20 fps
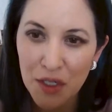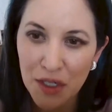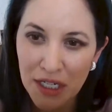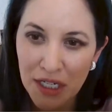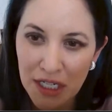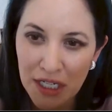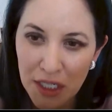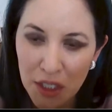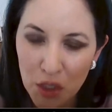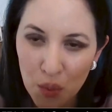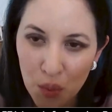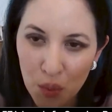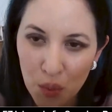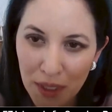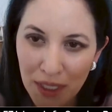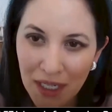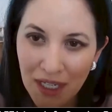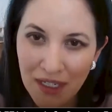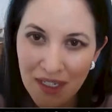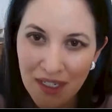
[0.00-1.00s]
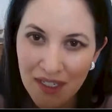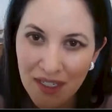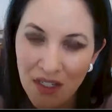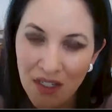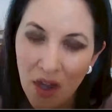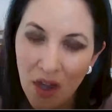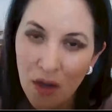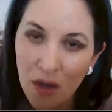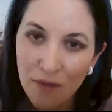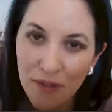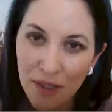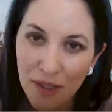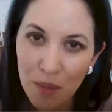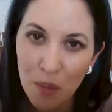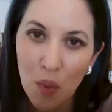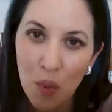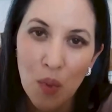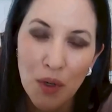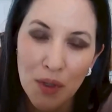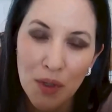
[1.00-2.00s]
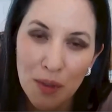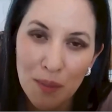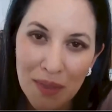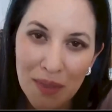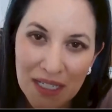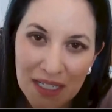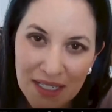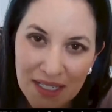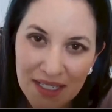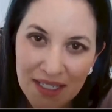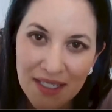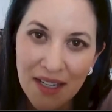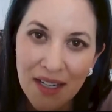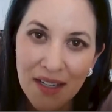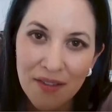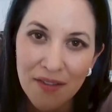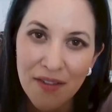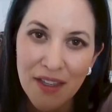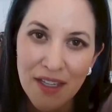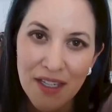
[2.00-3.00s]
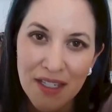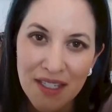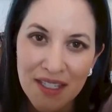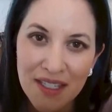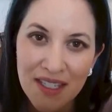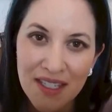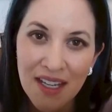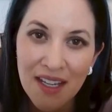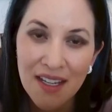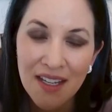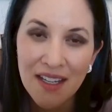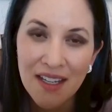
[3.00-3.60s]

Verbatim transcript: You're each working to solve an important piece of this